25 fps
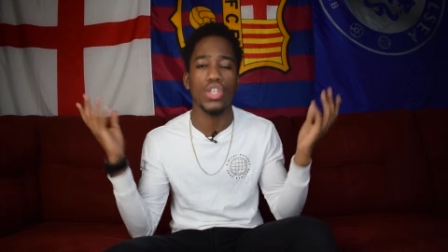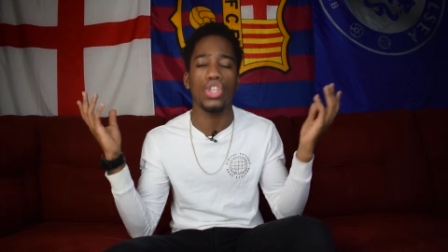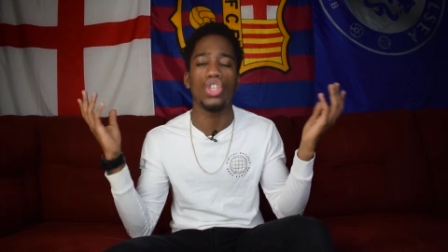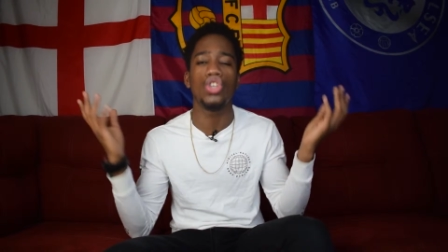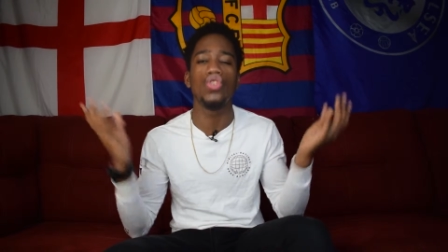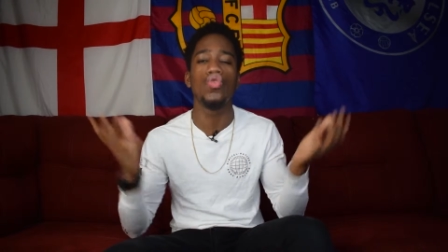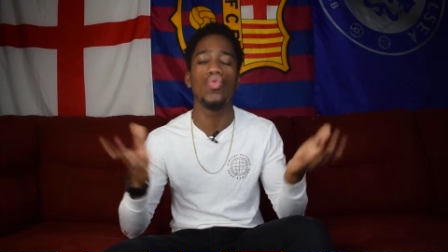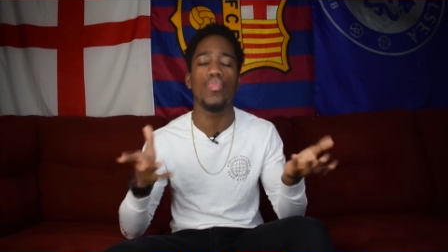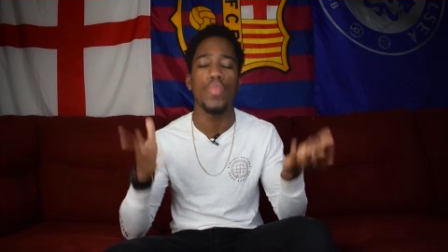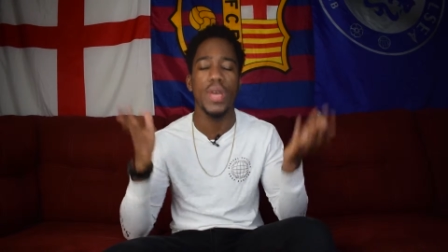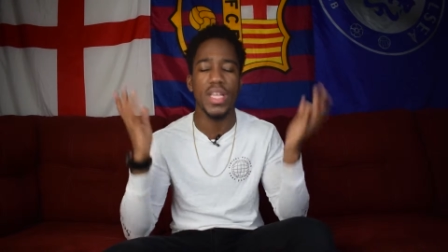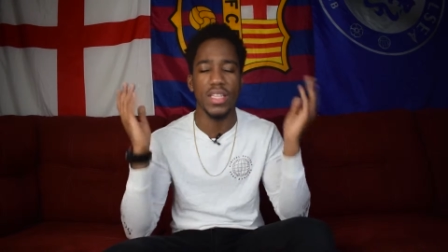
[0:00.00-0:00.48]

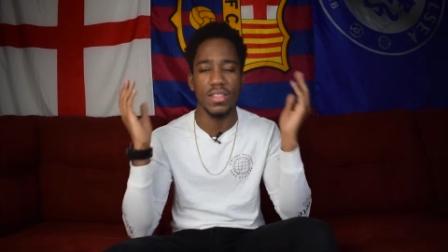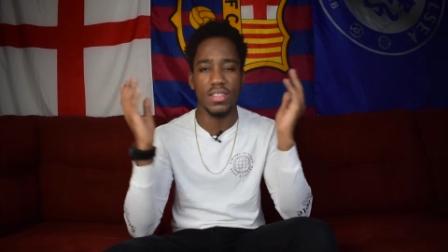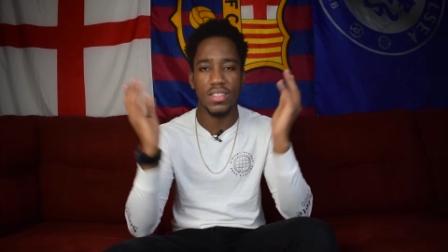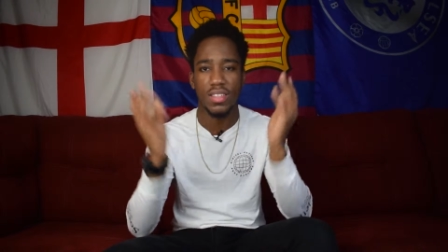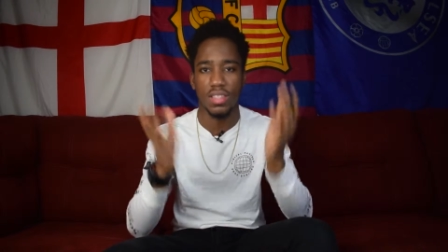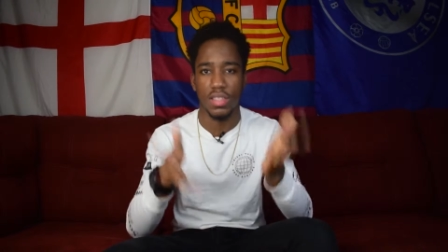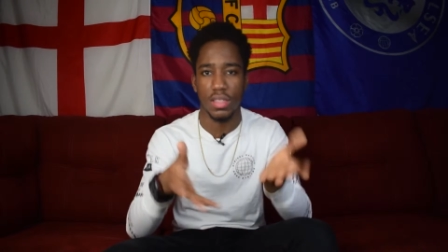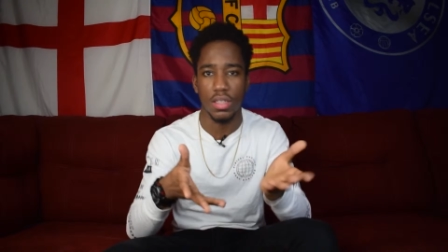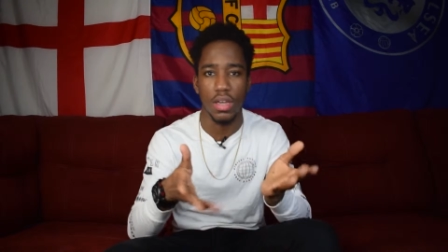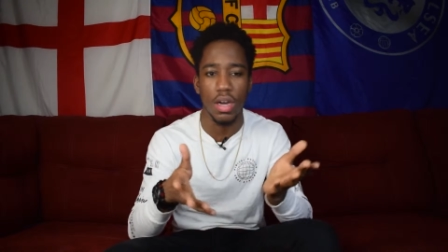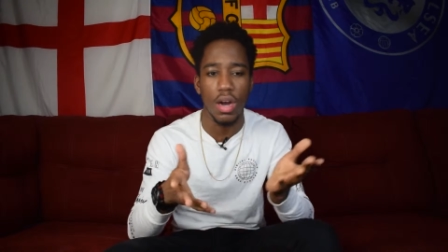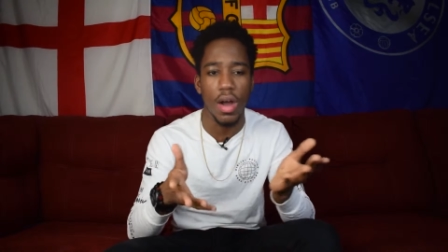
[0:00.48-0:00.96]
Humans
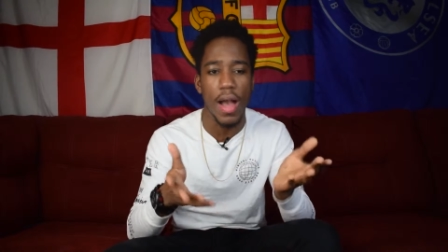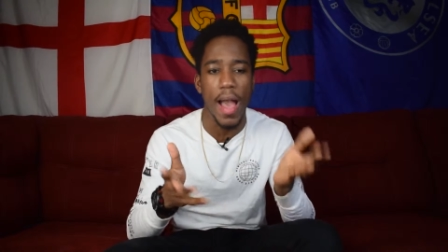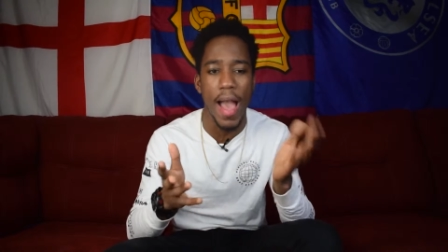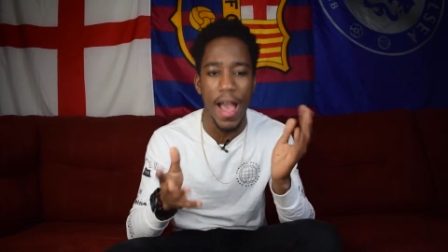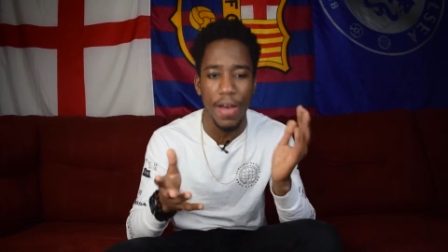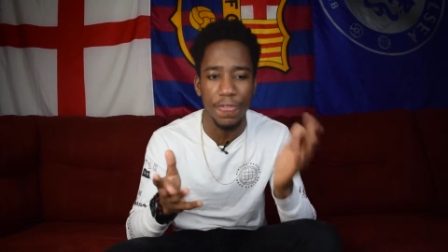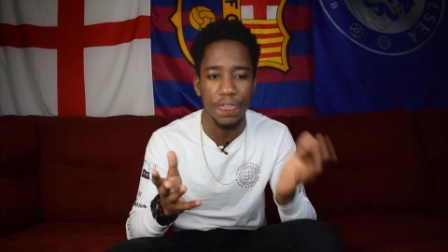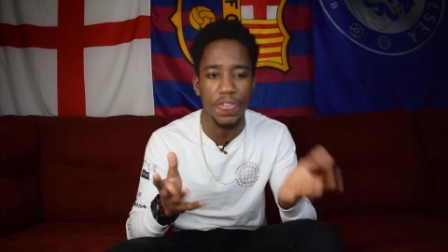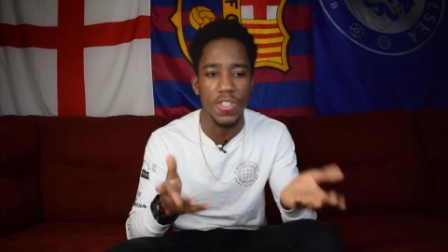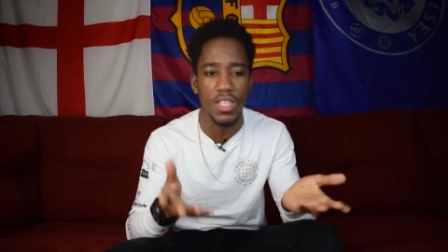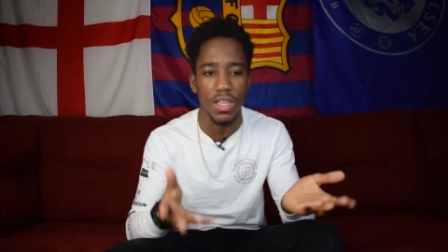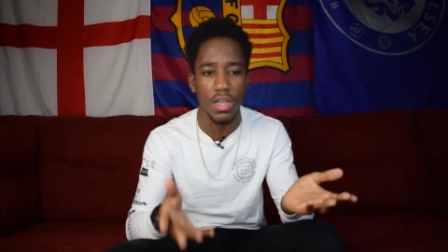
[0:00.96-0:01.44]
still
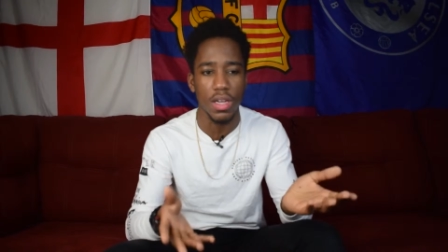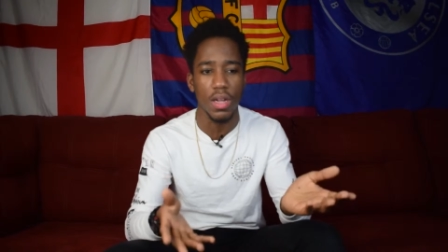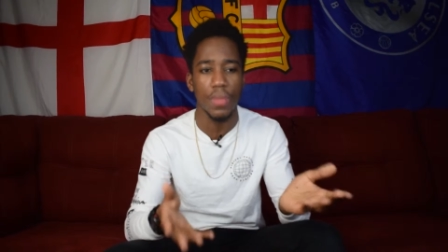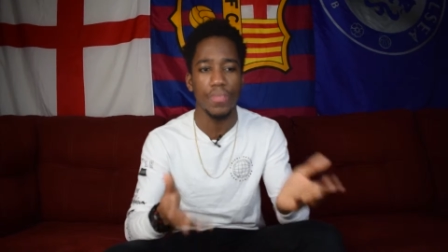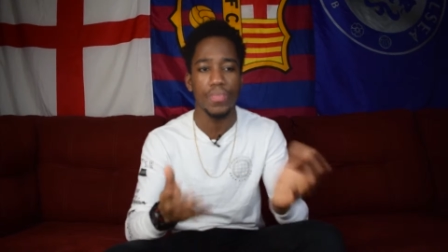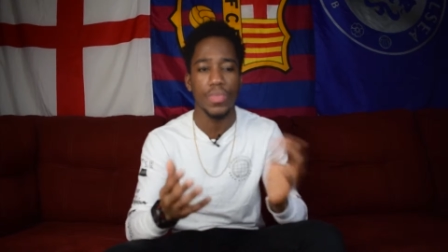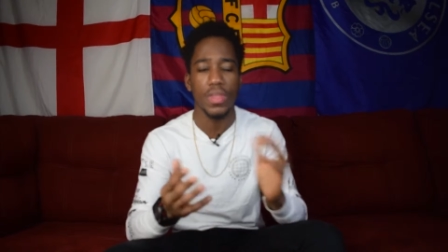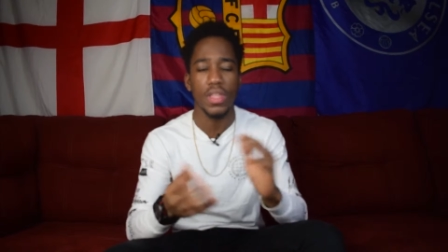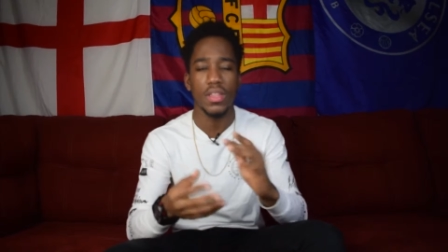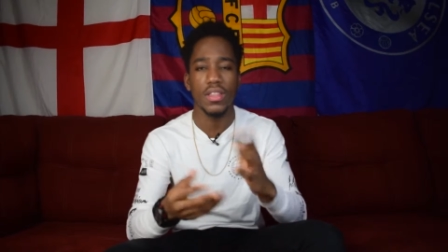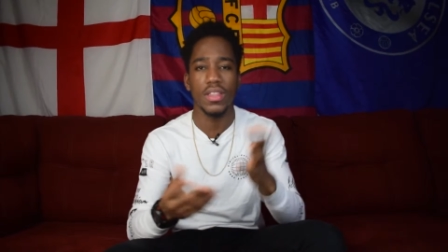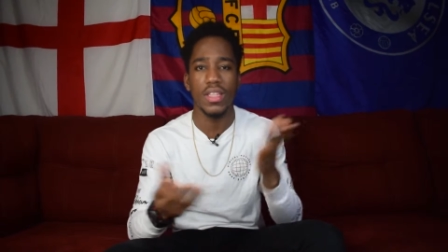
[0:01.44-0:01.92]
have to
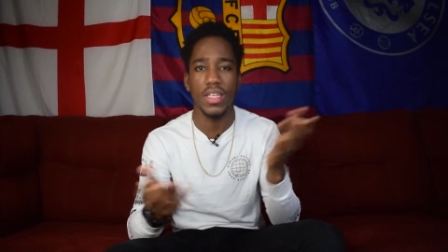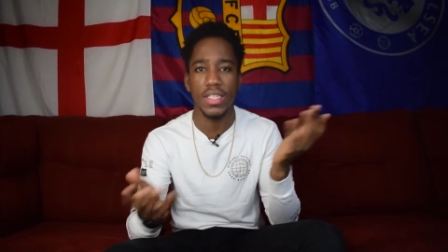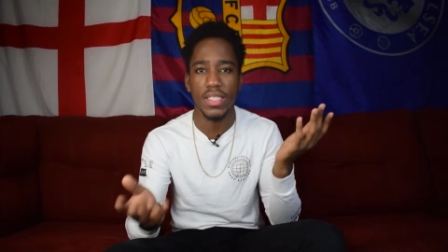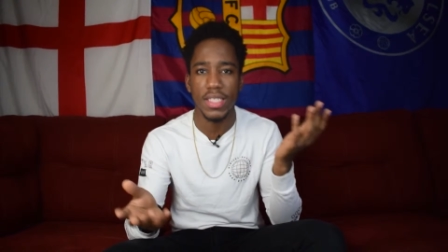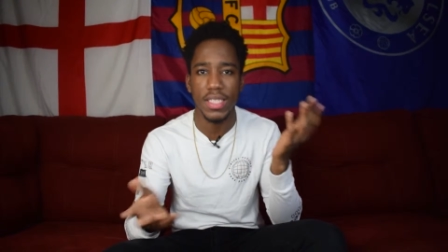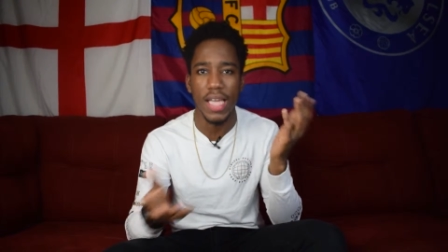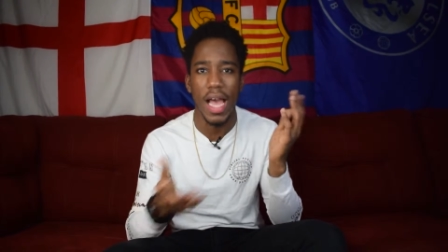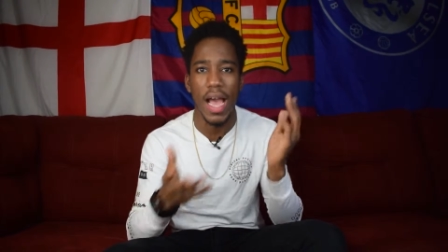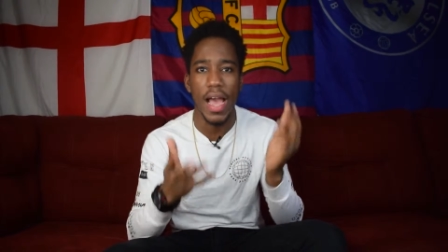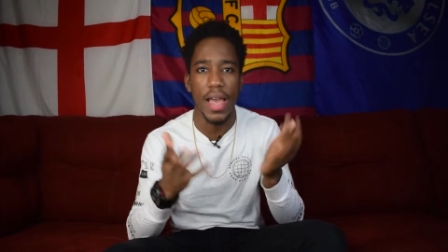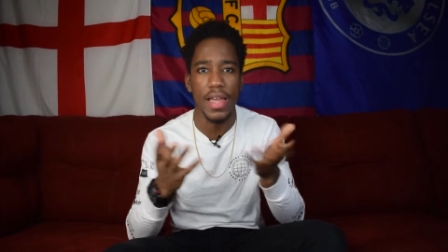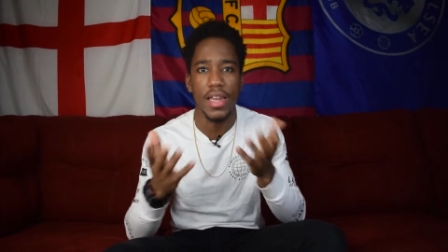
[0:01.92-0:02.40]

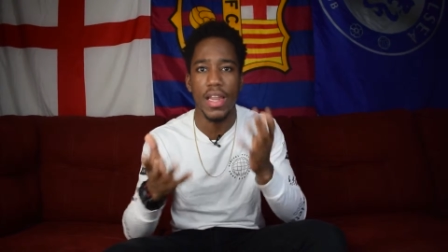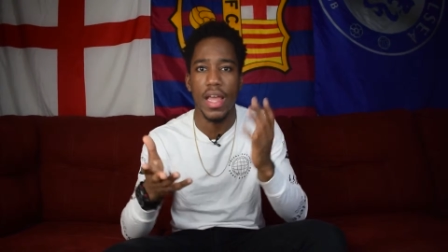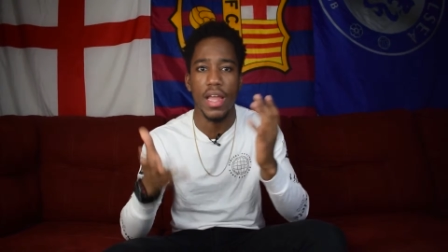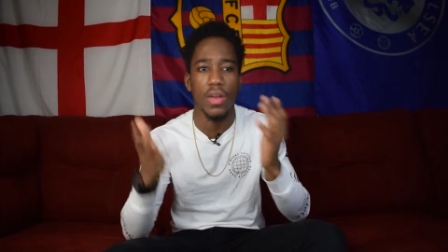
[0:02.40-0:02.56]
decide,